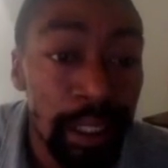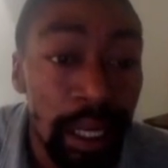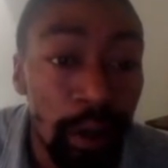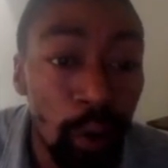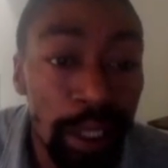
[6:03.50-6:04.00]

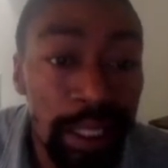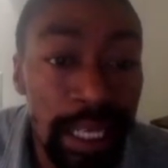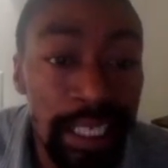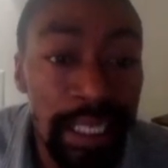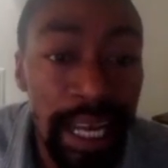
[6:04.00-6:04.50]
an
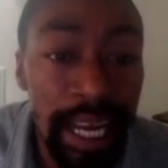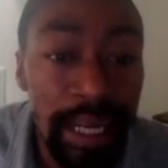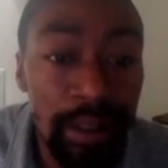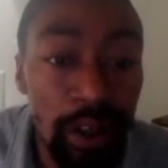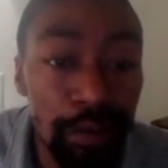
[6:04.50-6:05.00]
organization that aims
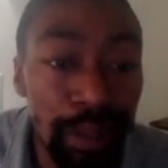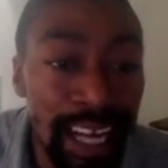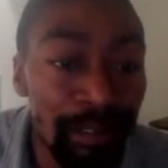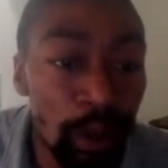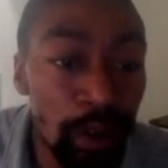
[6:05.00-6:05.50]
to urge black
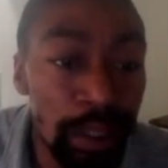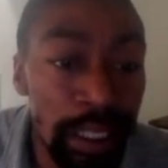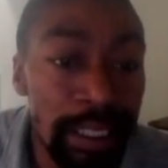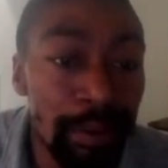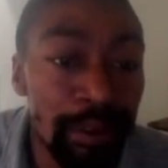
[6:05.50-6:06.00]
voters to leave
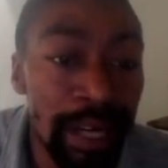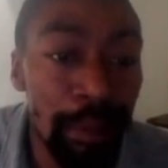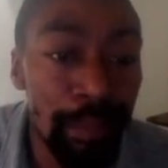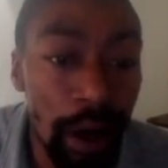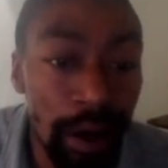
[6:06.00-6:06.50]
the Democratic
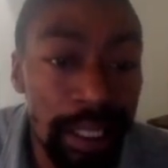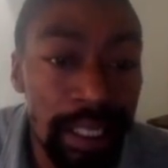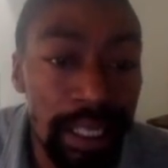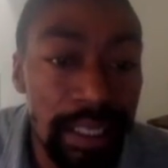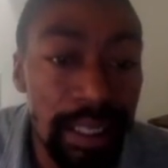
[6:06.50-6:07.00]
Party,
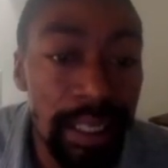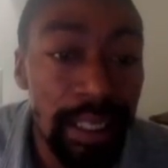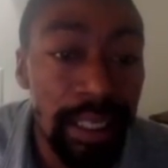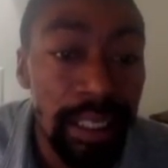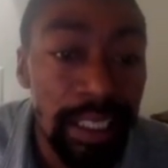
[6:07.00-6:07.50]
says
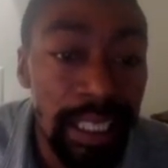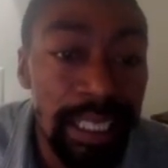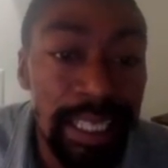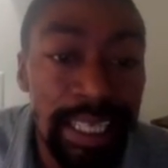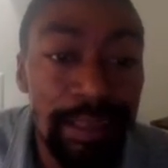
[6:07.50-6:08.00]
she's
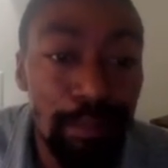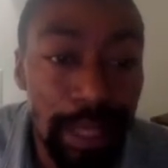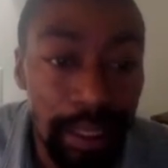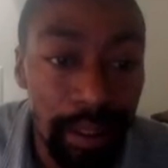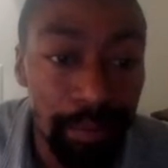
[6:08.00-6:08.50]
thinking
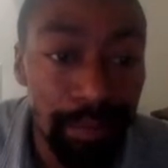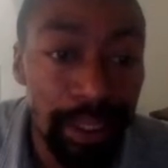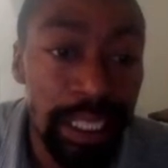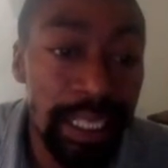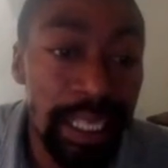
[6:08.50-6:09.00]
bigger.
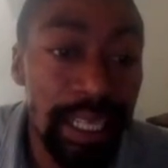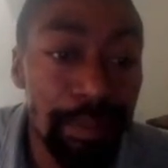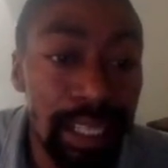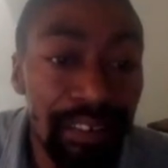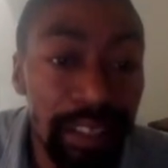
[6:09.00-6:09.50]
She says, I'm
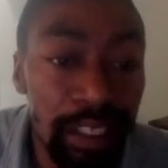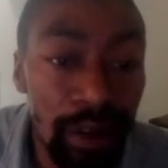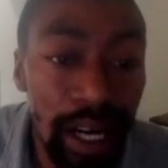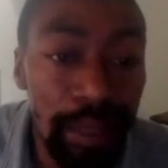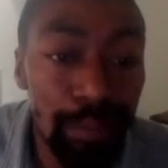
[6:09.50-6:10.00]
definitely
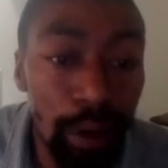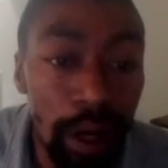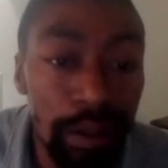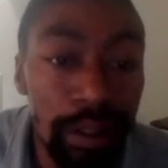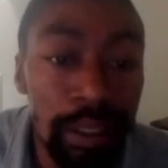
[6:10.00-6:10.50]
trying to
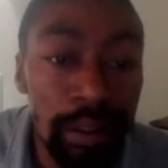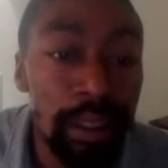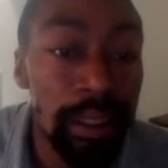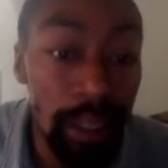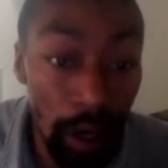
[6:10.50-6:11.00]
broaden
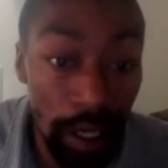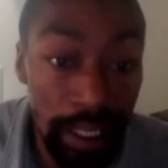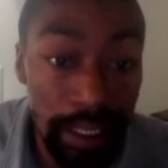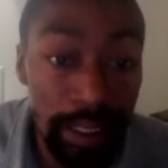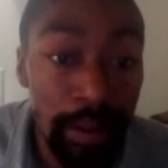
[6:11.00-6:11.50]
the
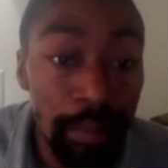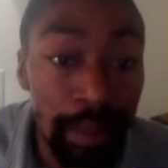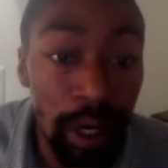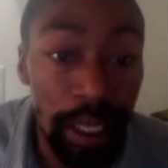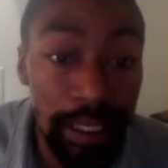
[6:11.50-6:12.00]
audience
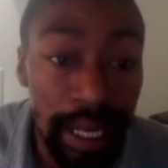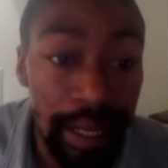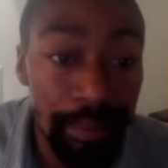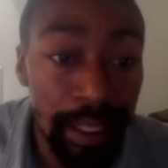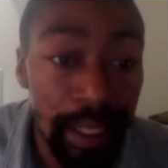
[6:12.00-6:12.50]
beyond that.
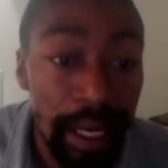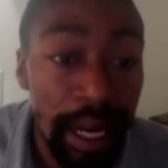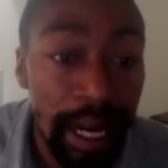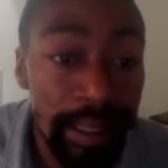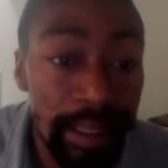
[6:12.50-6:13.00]

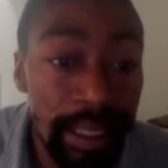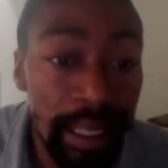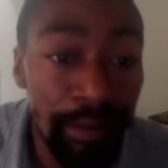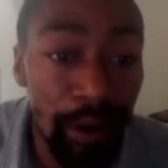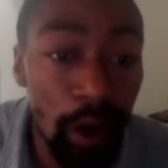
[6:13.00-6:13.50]
And I think
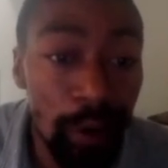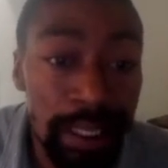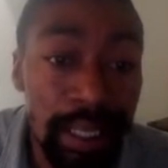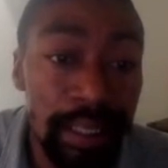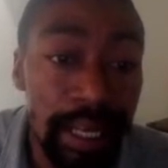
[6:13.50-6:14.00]
I've always
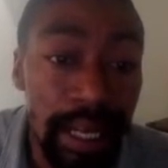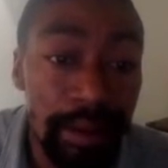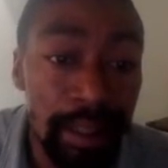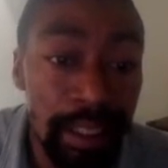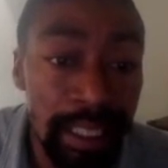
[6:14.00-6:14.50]
done that.
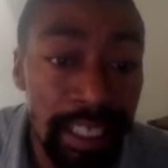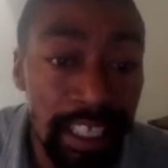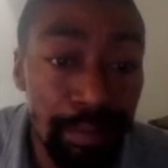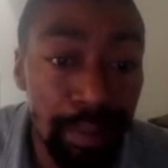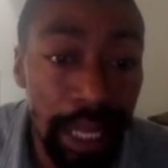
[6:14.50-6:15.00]
She says,
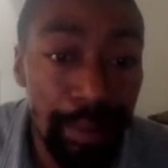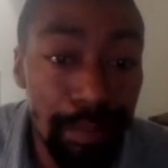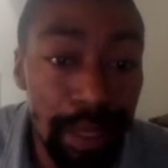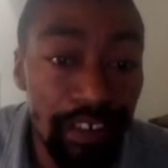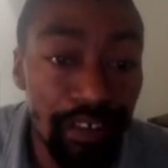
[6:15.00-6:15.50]
blaming the
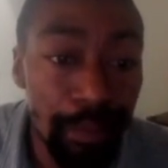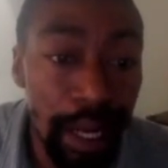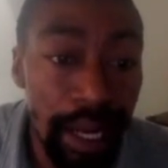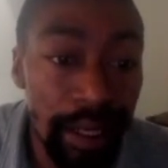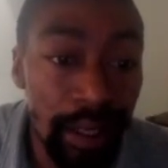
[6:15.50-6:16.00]
media for
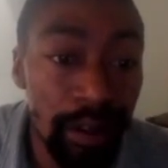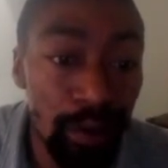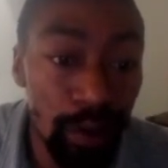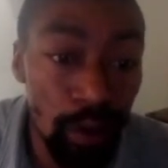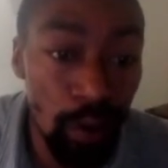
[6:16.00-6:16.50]
painting her into
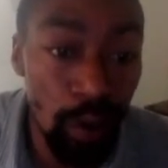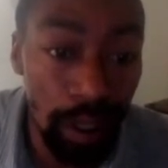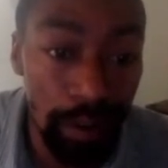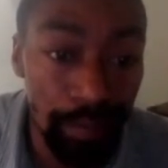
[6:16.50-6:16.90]
a corner.